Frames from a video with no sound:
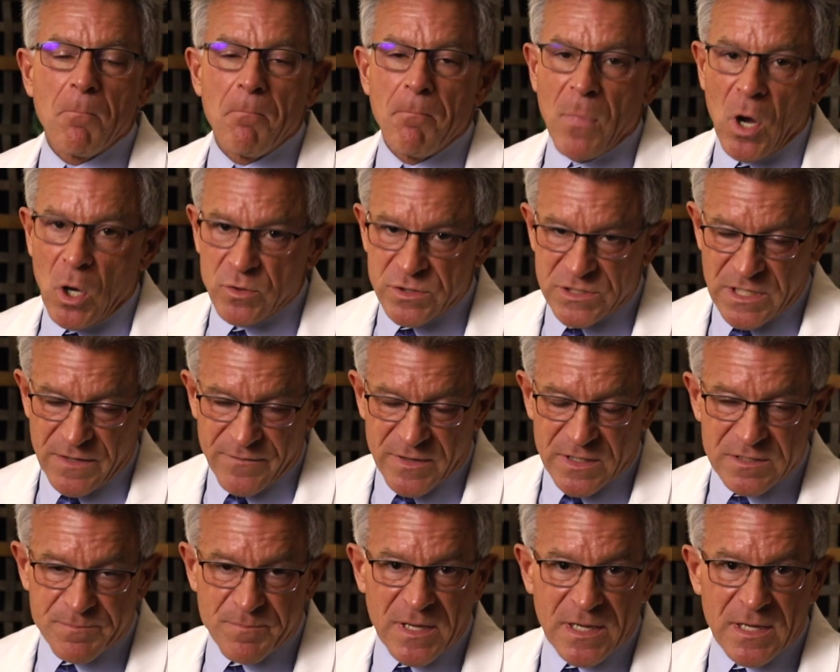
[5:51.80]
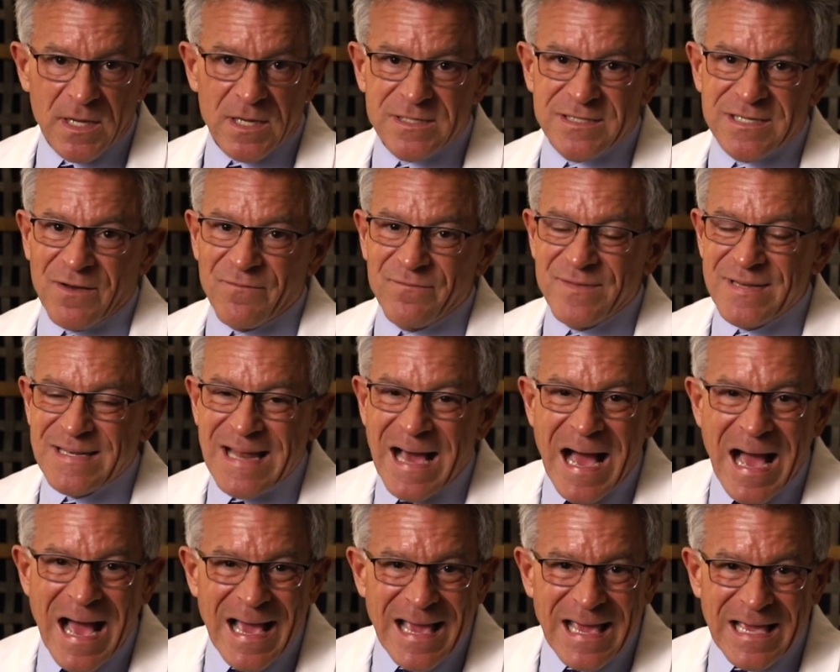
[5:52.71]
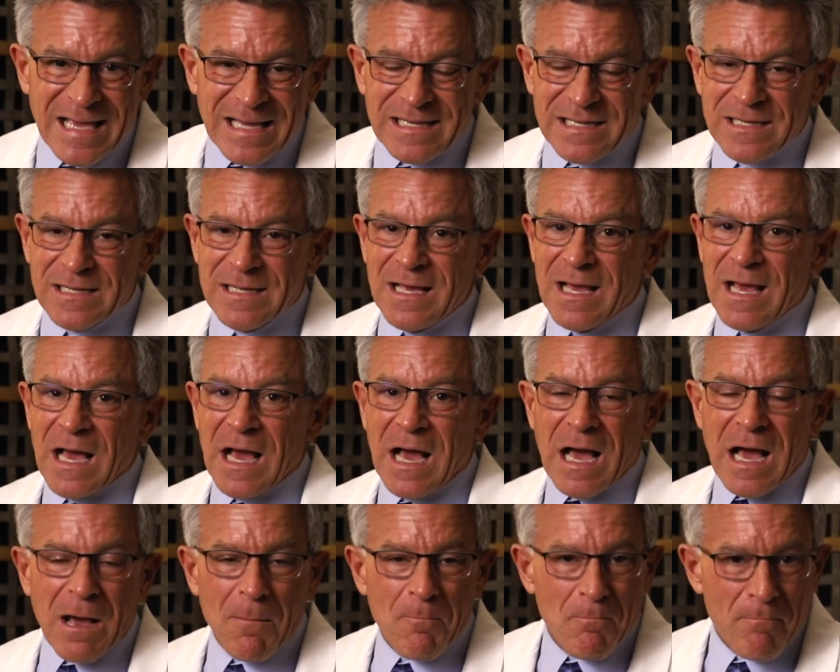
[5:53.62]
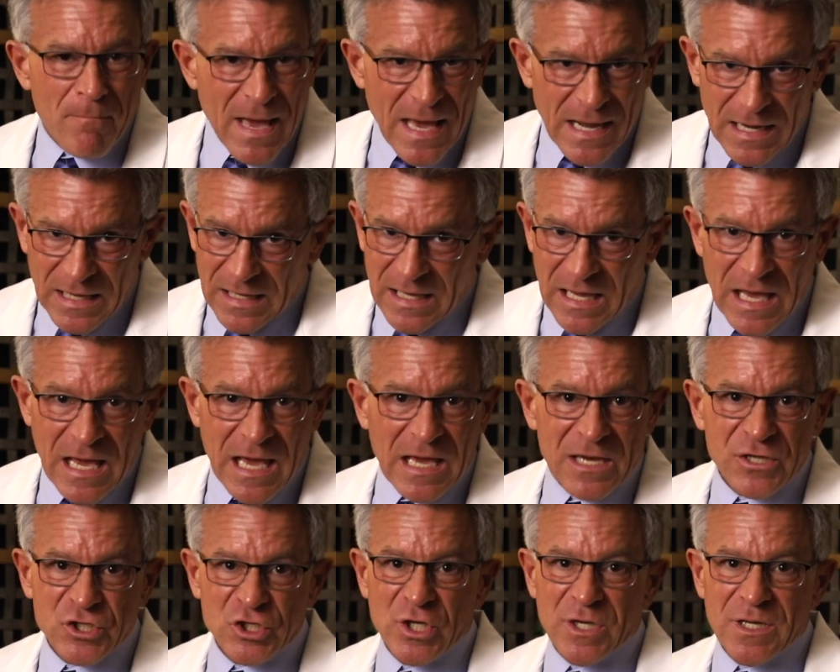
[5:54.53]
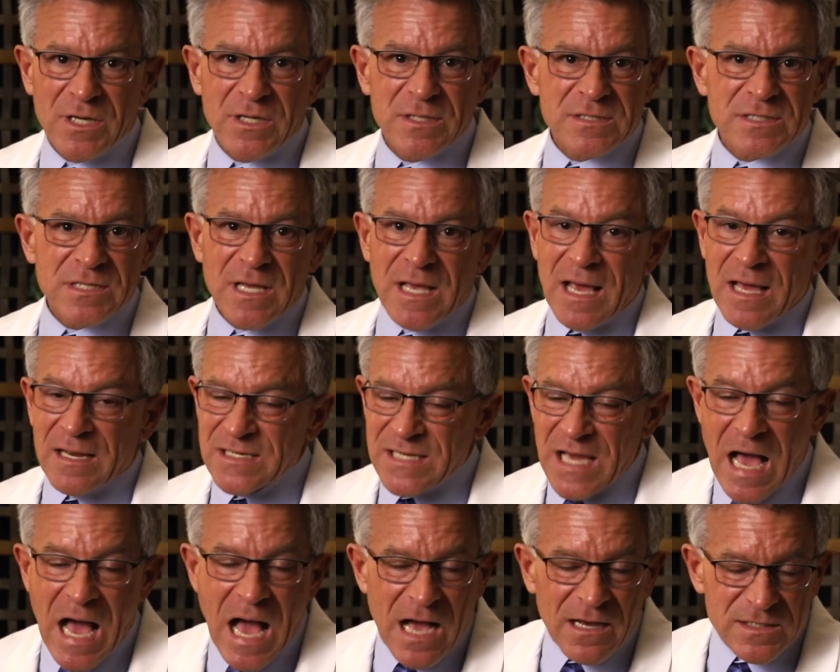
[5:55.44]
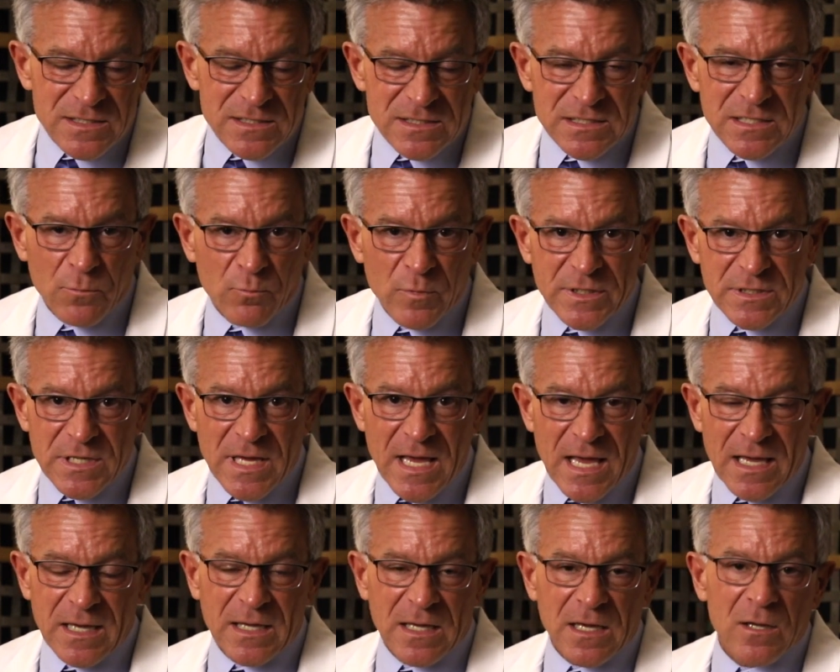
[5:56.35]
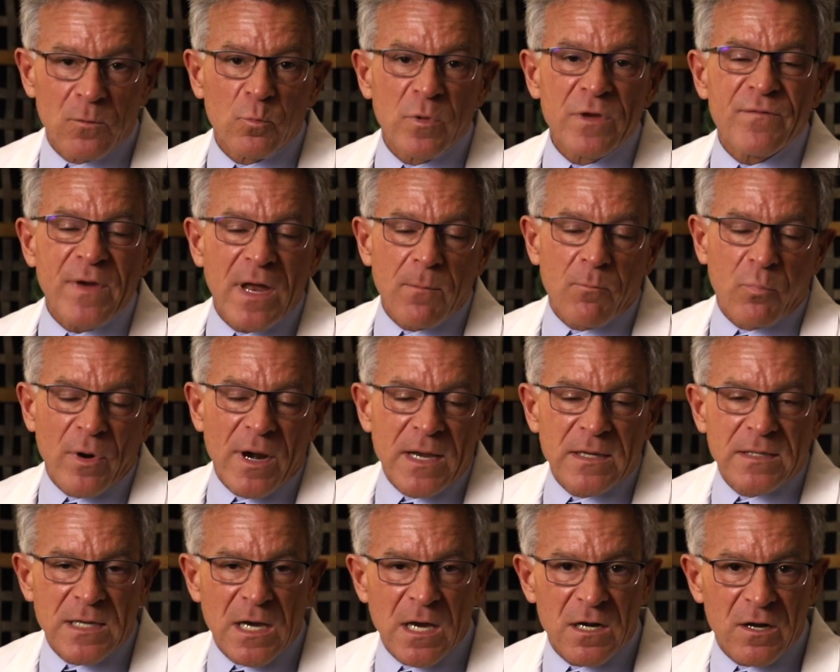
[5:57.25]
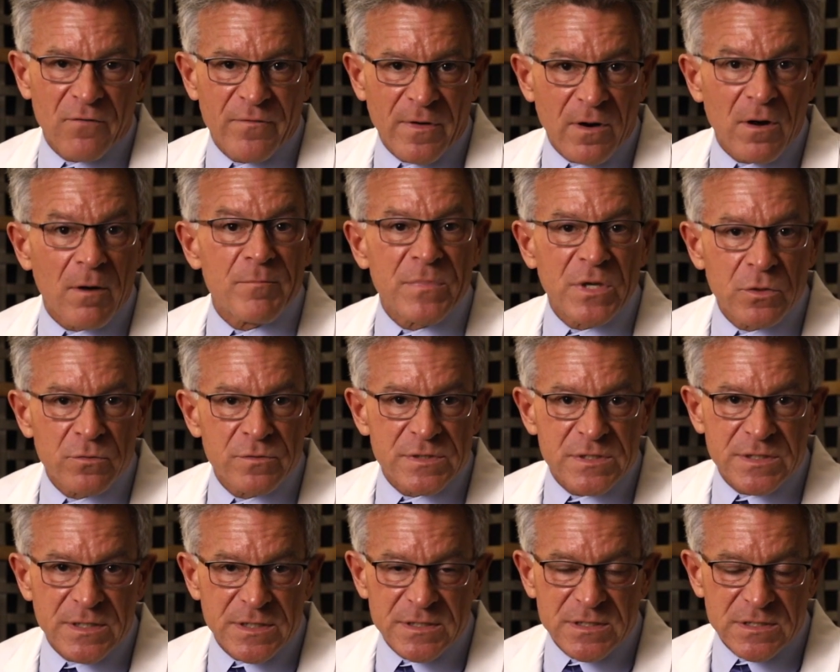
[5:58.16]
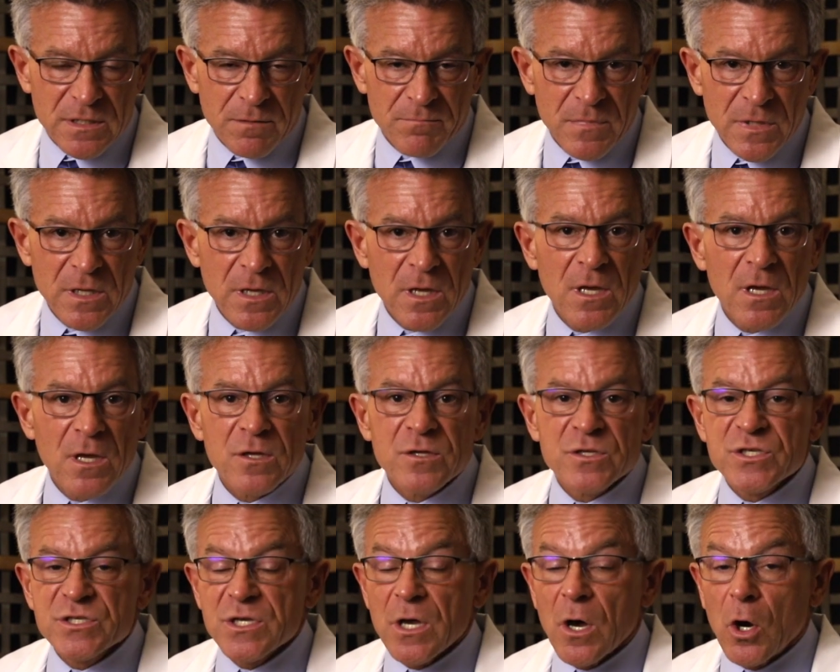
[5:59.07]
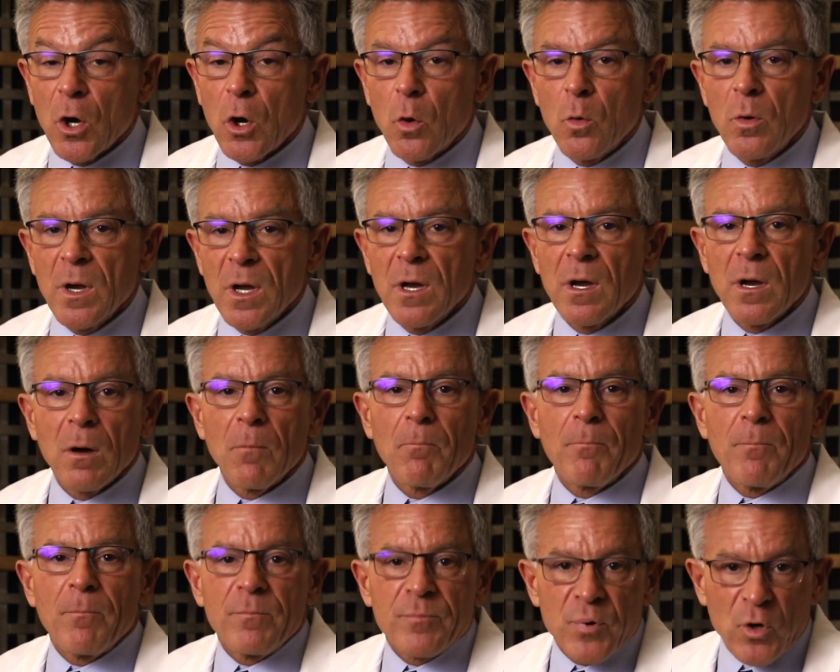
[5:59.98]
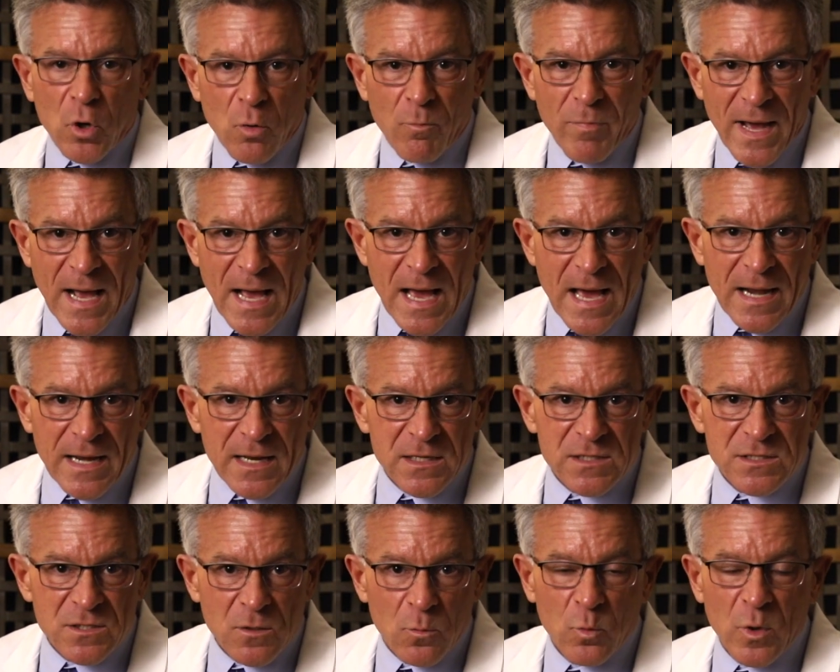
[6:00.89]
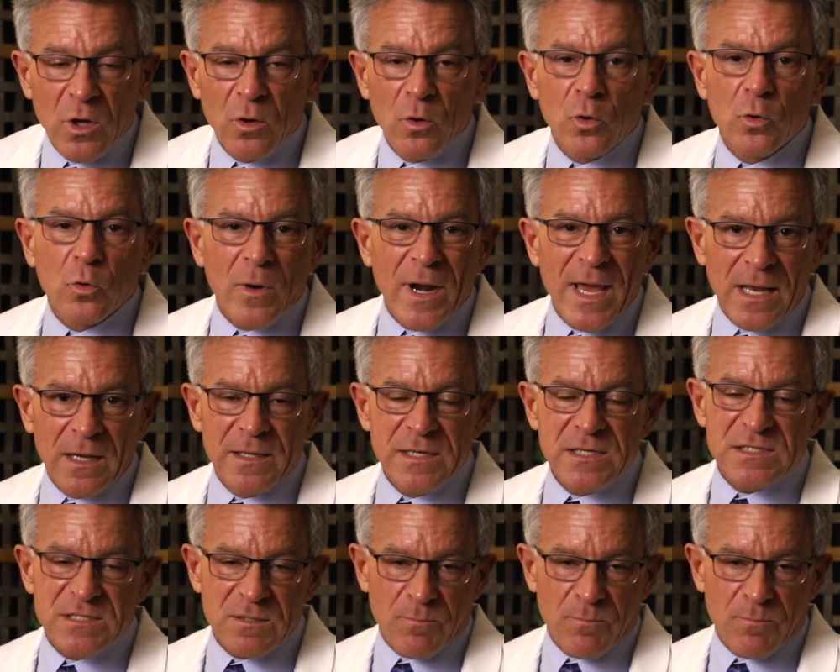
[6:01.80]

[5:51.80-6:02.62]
Most of us, because of diet, medications, toxins that we take in, we've had a breakdown of our immune system. So probiotics will greatly